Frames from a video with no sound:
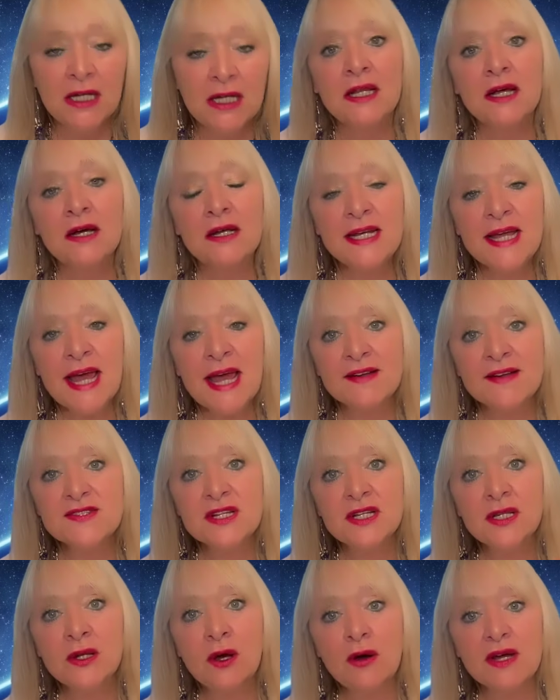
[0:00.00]
learning how
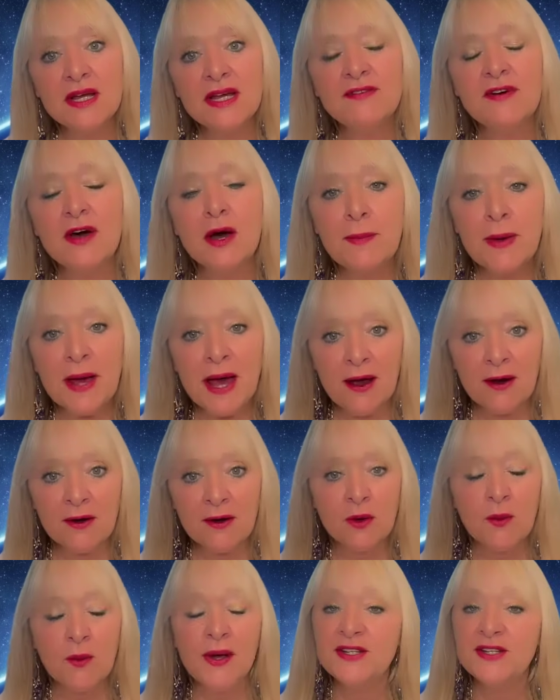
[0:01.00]
to not give our
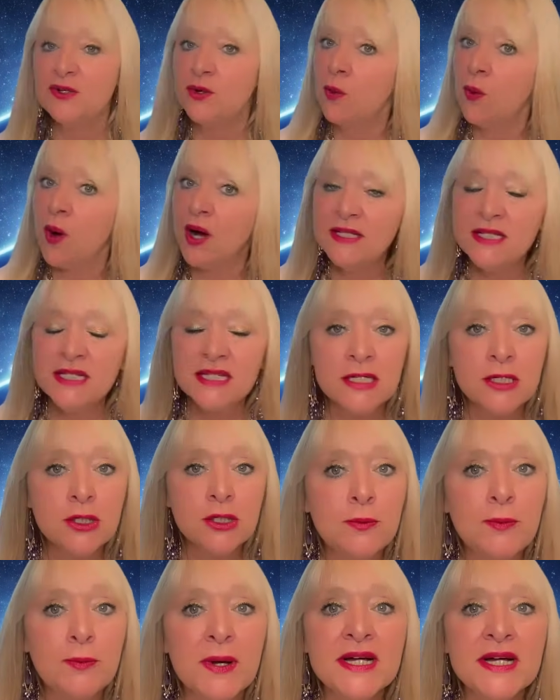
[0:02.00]
power away to one
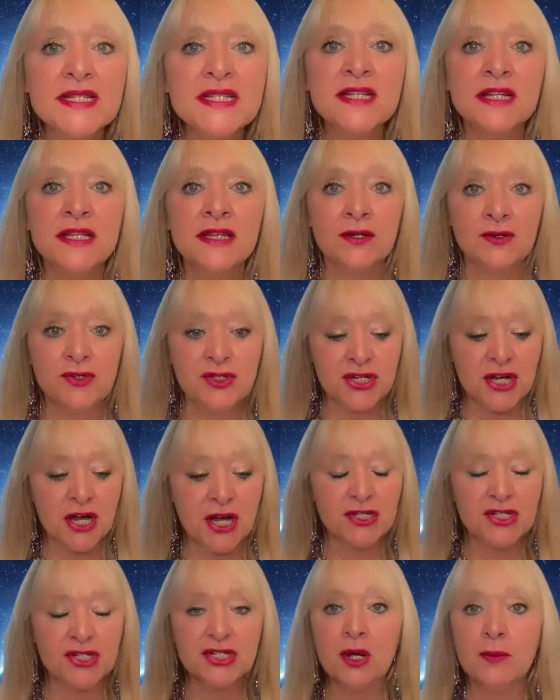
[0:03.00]
single person, no
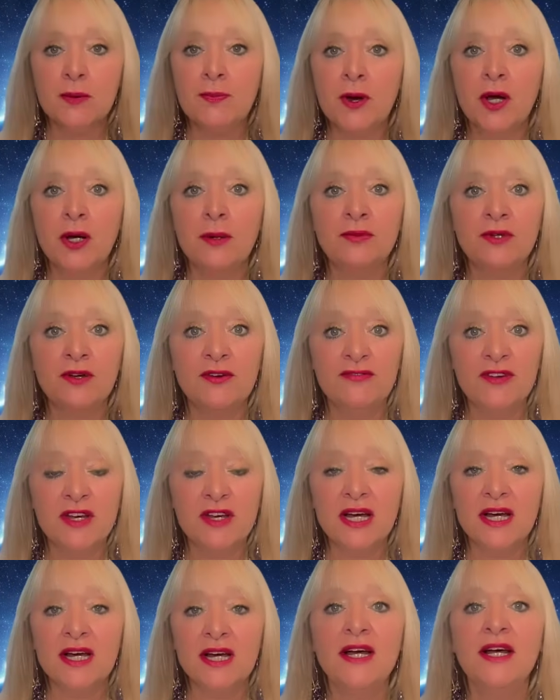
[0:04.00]
church, no pope, no
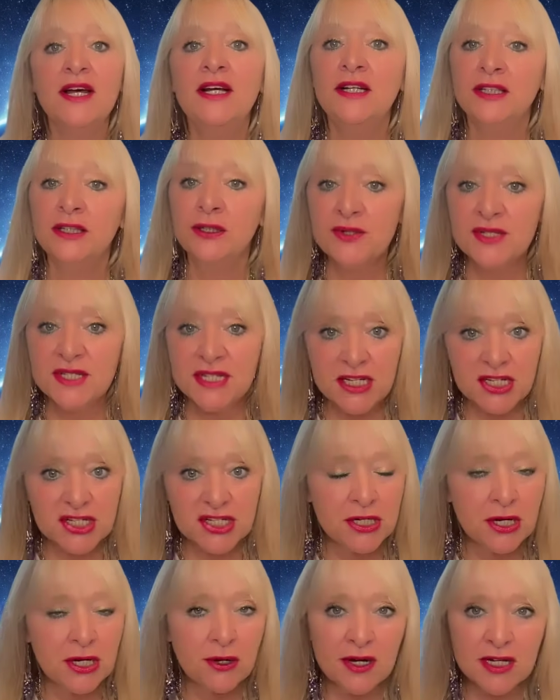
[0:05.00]
vicar, no
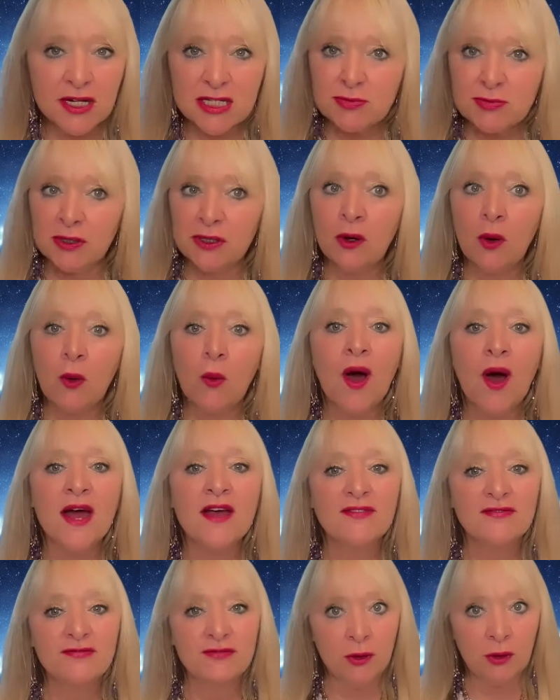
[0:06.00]
teacher, no husband, no
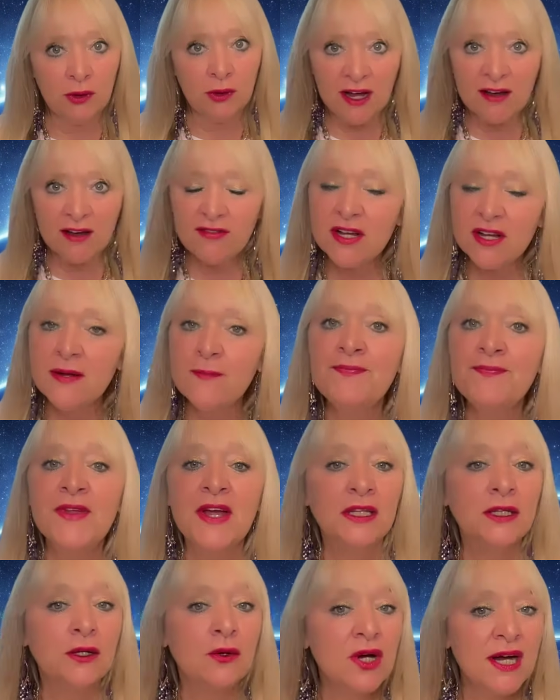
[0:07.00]
wife, no lover,
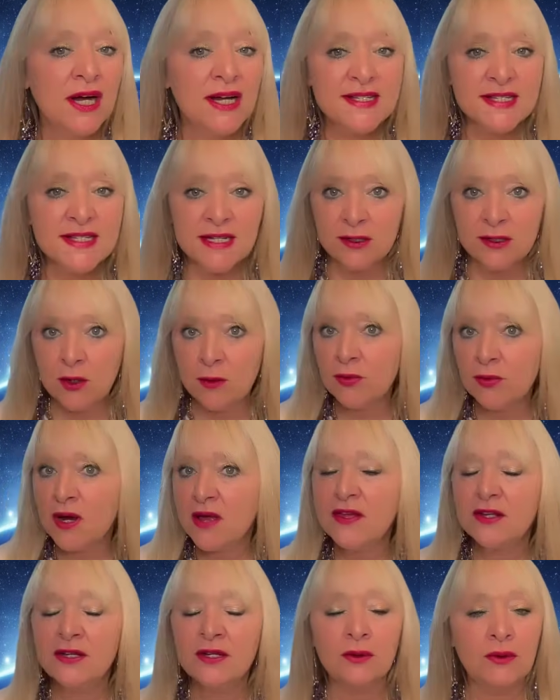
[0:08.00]
no cousin, no
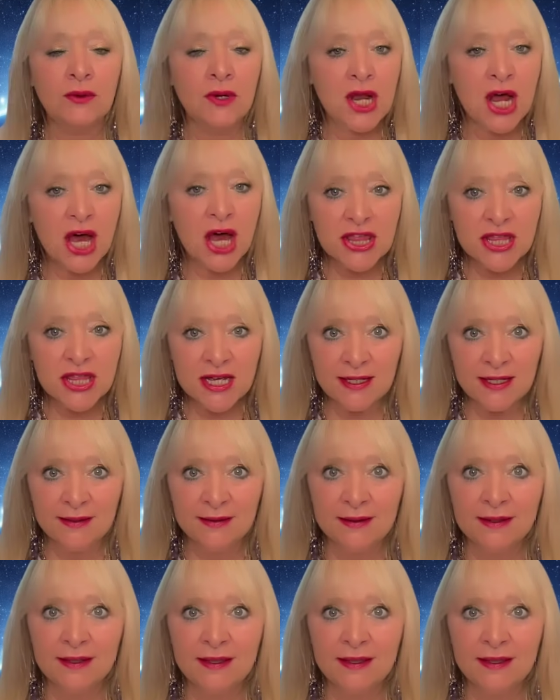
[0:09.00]
brother, no nothing.